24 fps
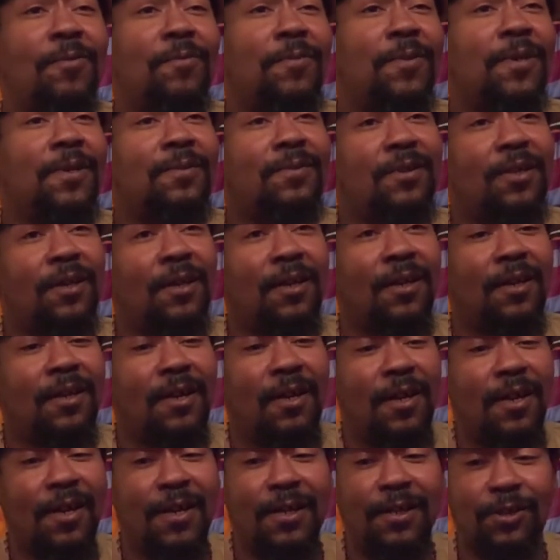with
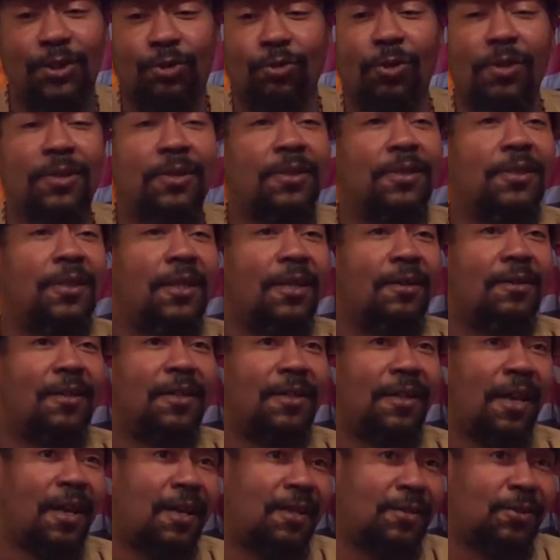Joyce Littell
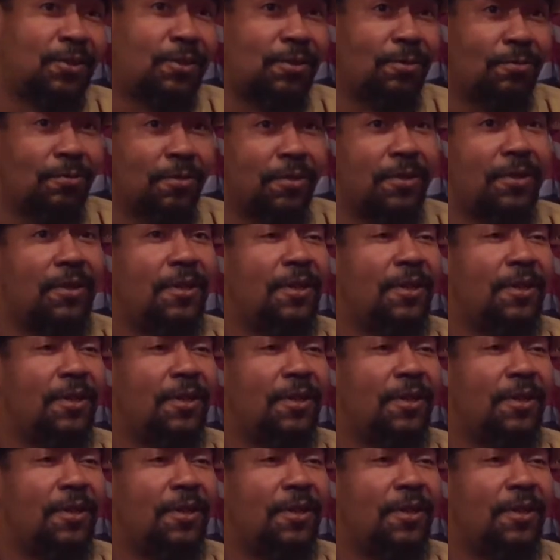and Hank Stewart.